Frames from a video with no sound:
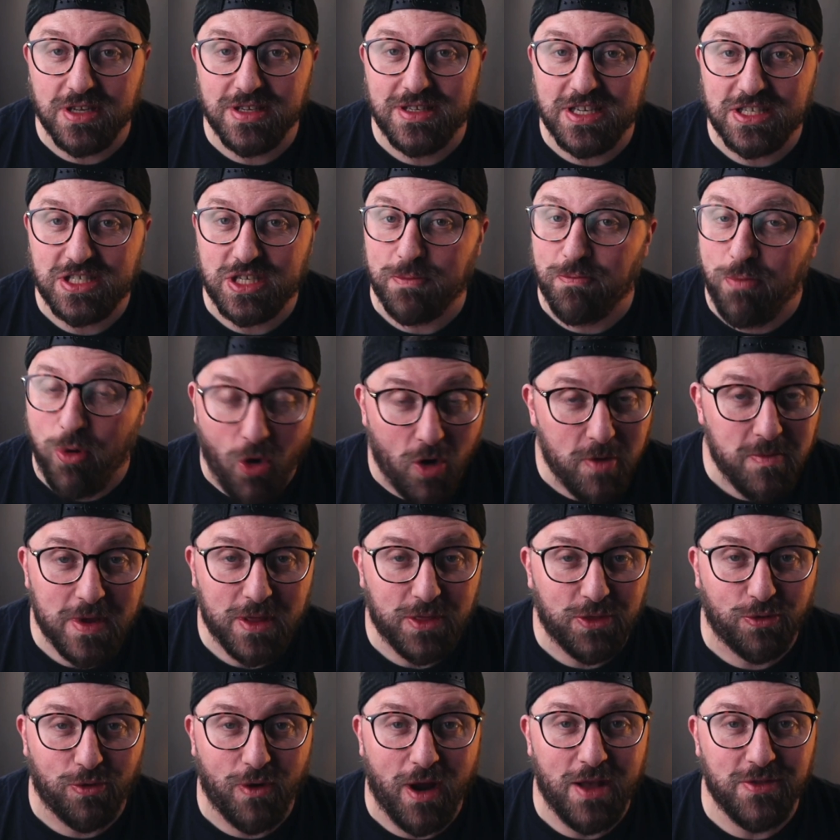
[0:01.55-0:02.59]
disappointment
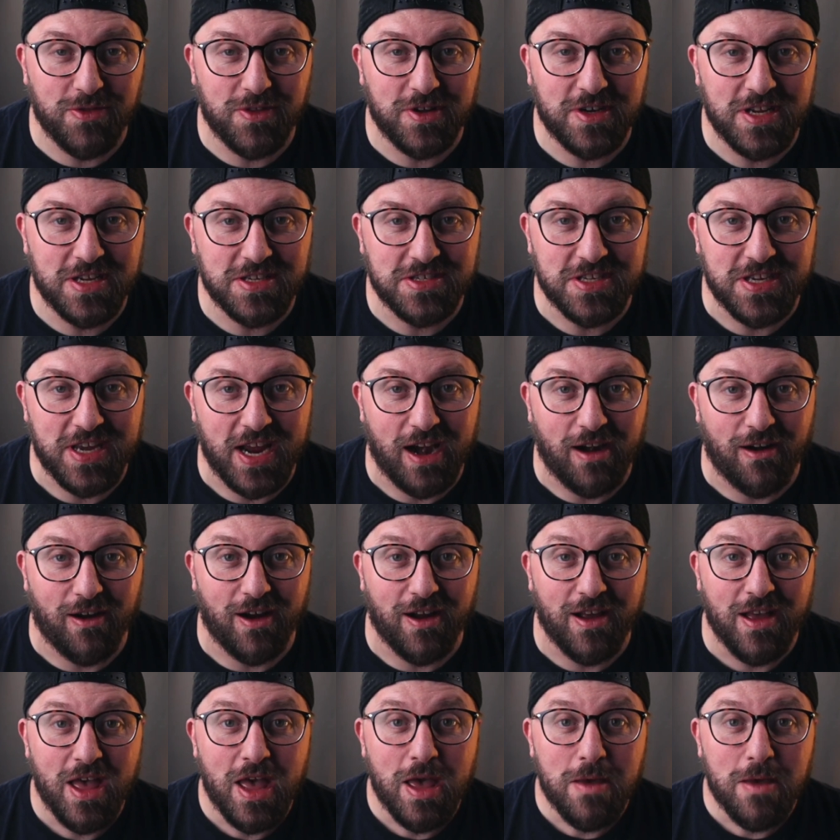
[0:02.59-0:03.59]
throughout the Disney era,